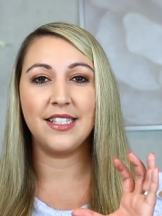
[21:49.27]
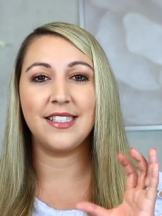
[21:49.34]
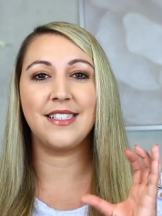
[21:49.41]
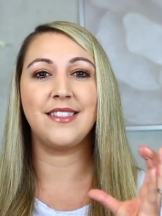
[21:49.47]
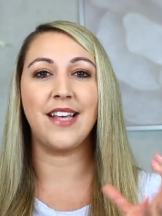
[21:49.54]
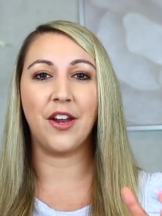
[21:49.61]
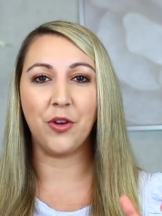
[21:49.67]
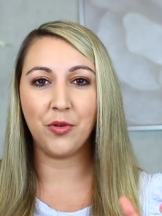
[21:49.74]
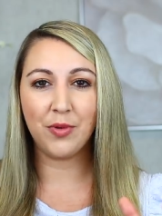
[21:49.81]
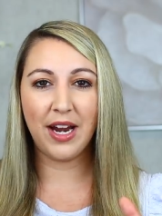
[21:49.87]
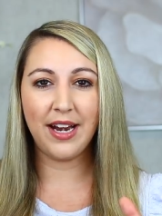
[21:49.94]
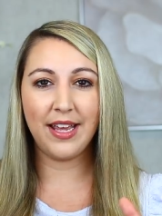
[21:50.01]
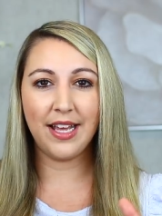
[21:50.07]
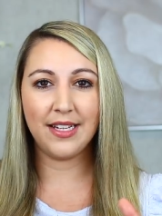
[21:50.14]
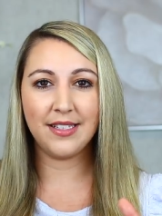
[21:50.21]
subtle
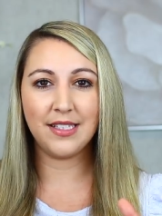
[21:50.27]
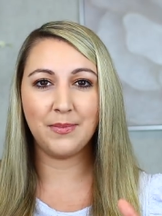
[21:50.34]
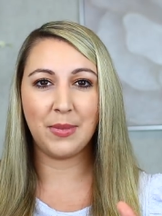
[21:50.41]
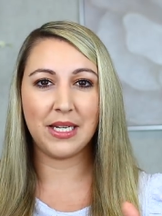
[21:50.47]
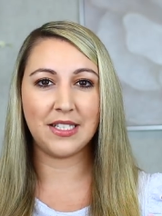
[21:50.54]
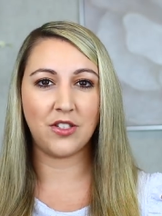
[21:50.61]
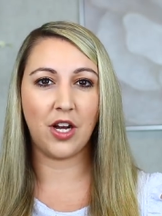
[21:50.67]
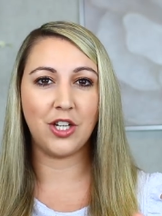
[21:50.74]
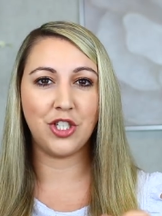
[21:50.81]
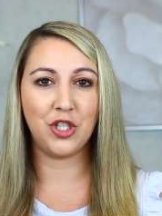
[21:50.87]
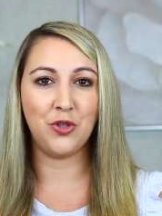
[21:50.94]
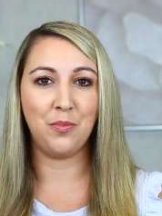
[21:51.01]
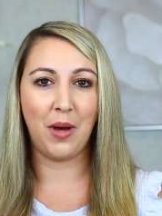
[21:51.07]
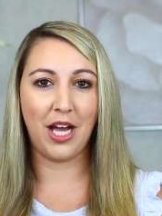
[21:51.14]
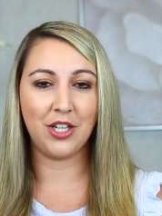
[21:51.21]
radiance, but it's not
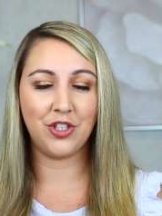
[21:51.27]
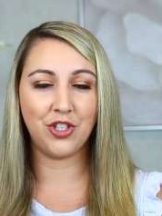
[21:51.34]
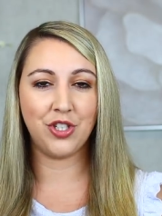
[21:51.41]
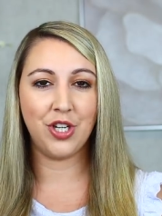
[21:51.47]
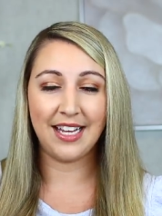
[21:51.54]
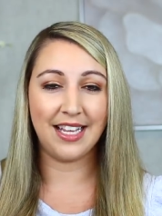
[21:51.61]
too much.